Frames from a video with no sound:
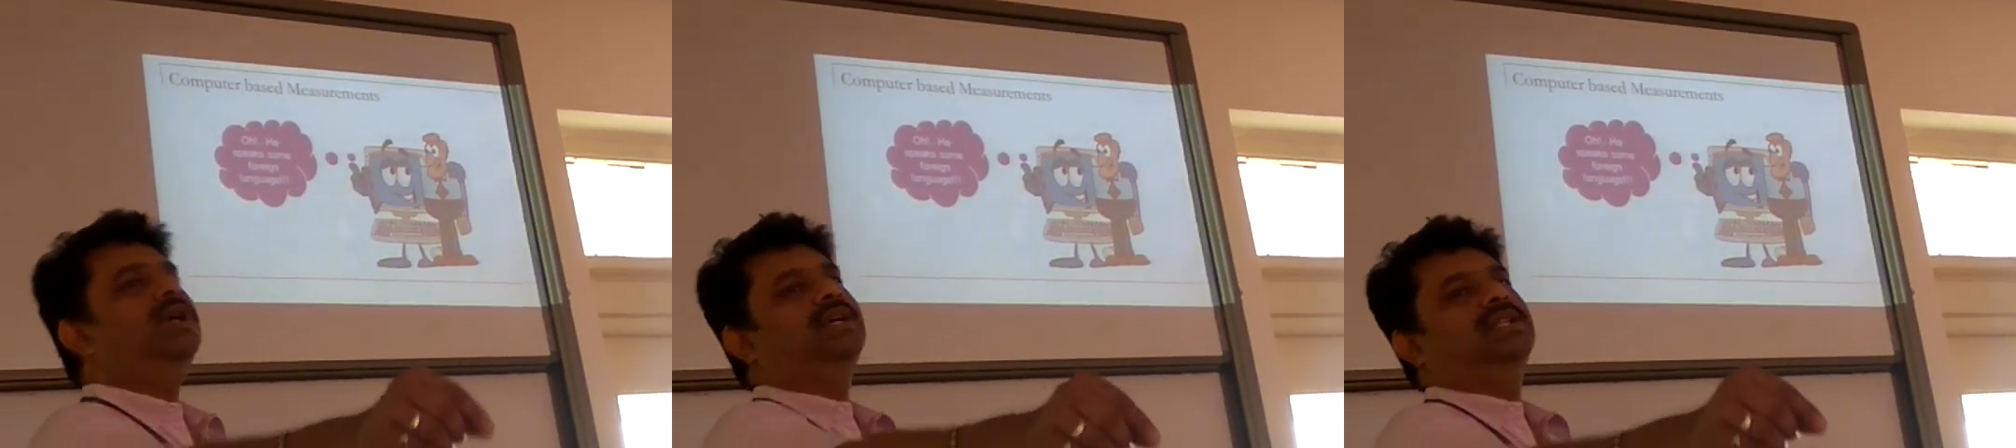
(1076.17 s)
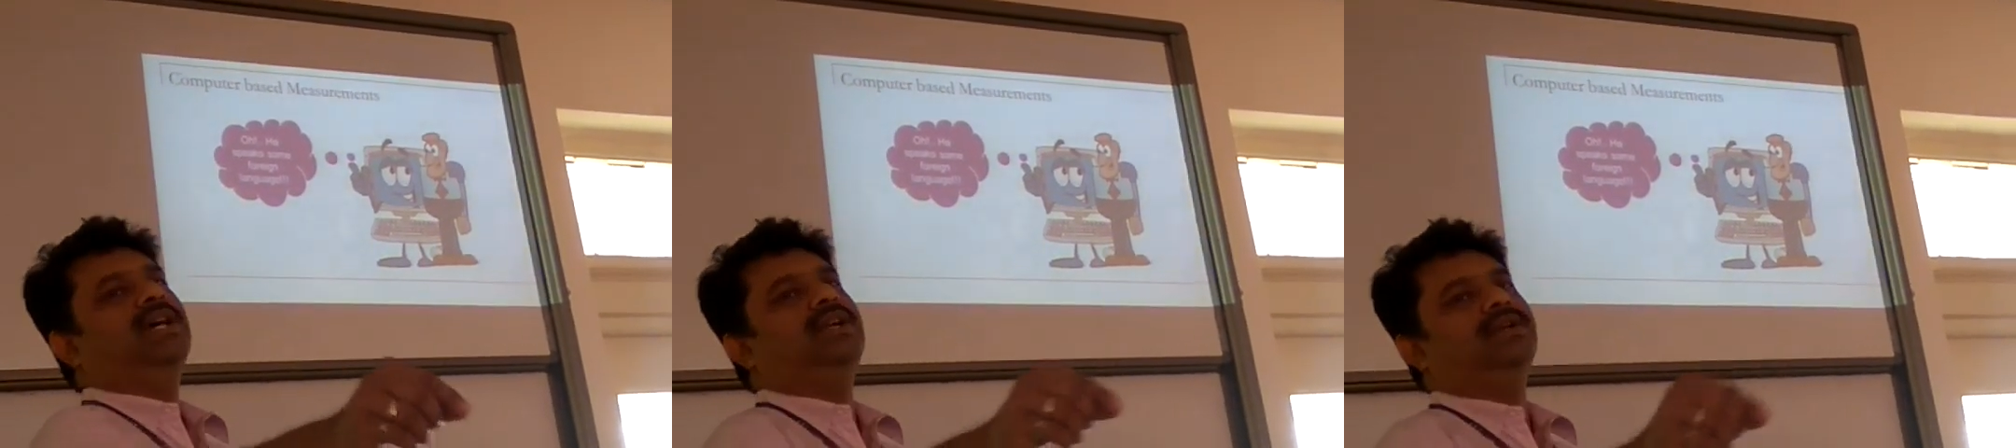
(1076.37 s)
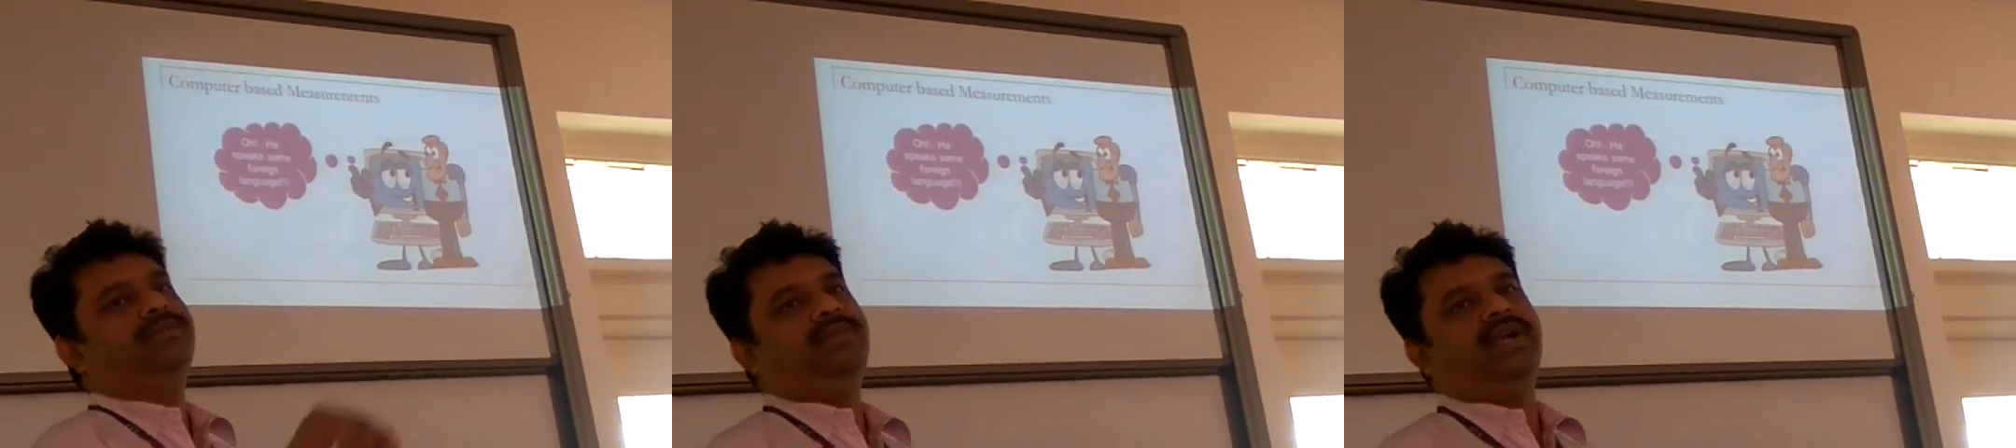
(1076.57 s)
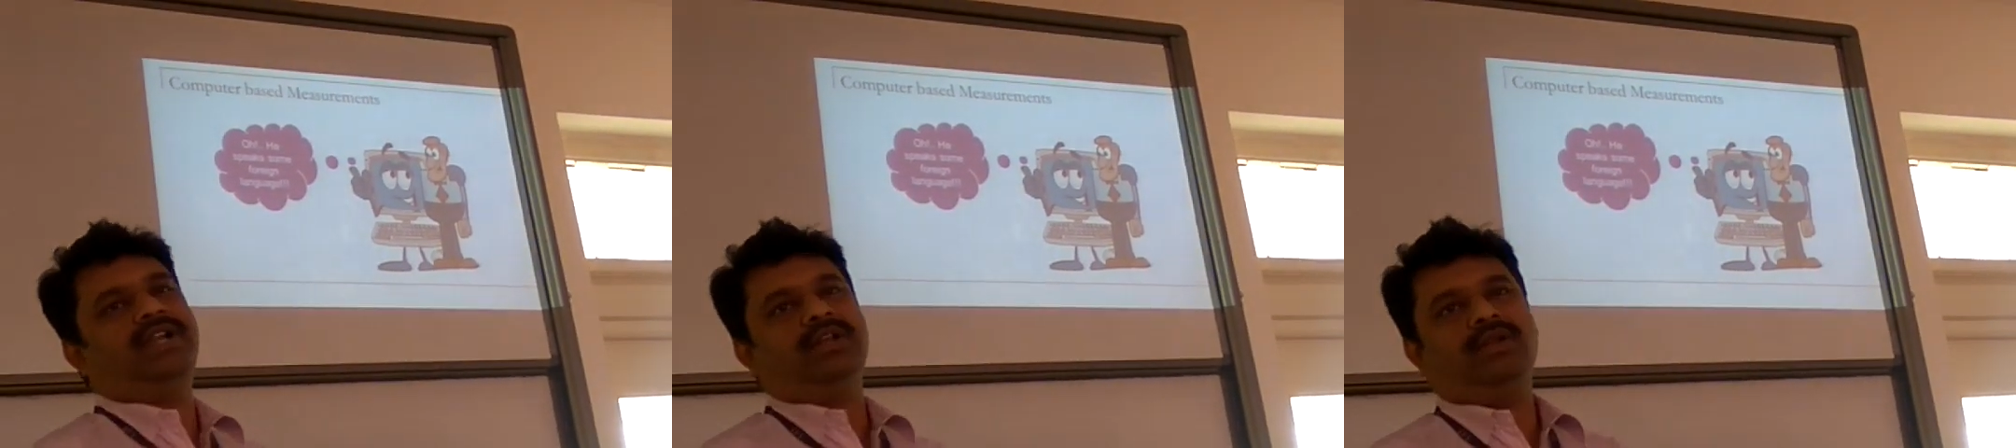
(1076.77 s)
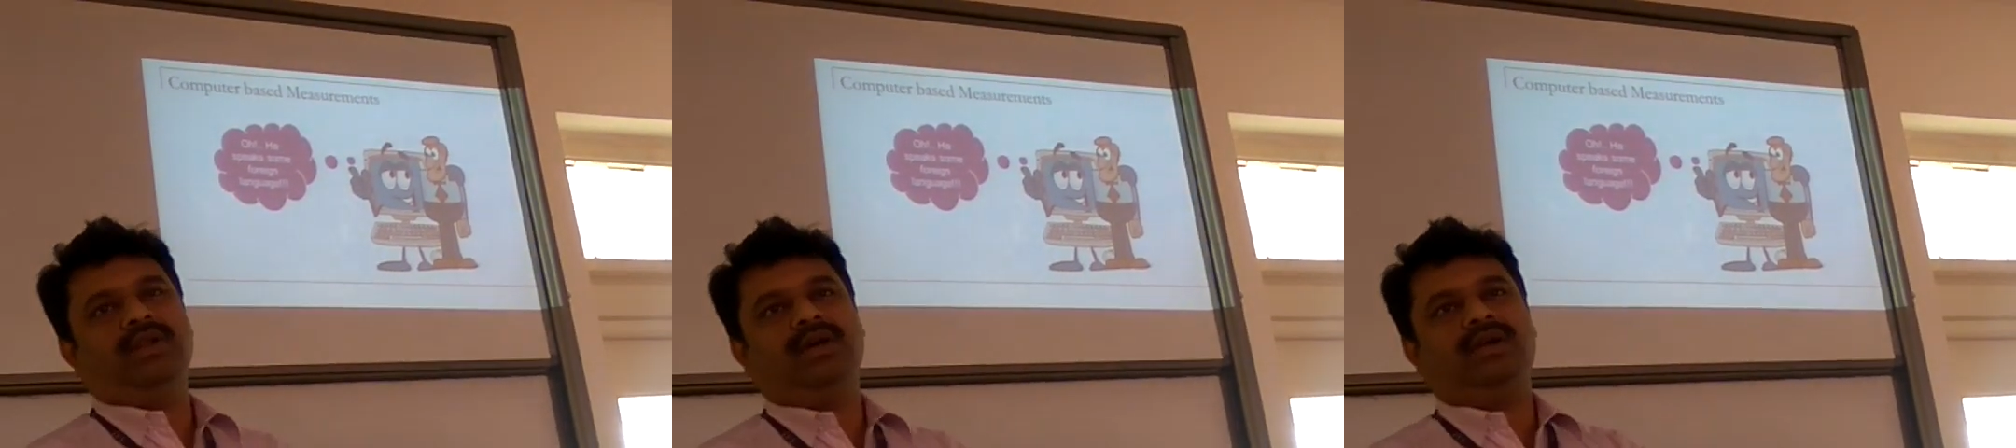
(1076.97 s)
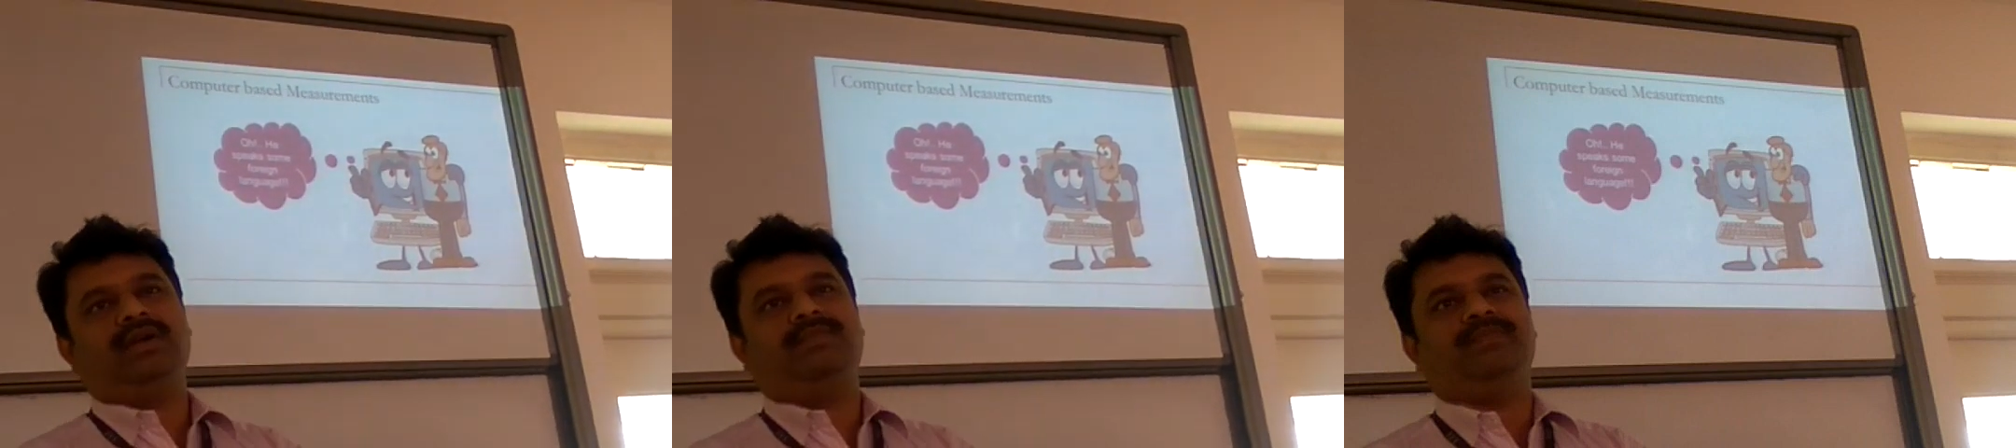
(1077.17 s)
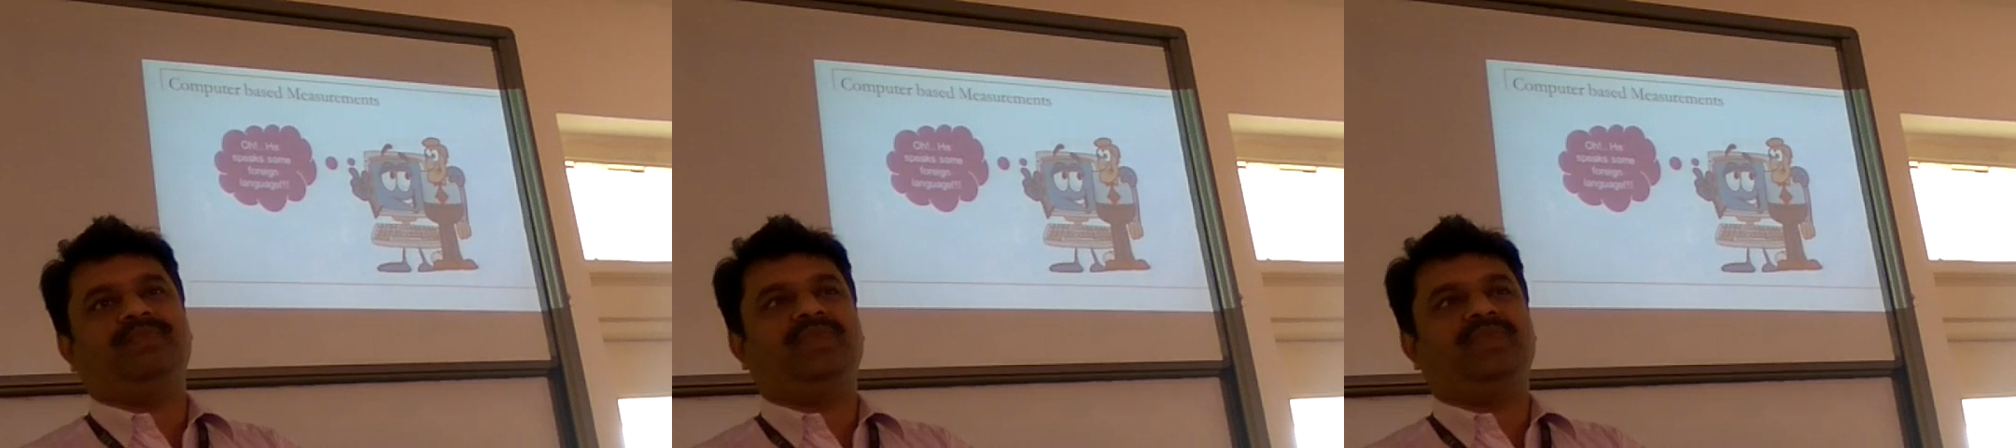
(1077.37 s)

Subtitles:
that particular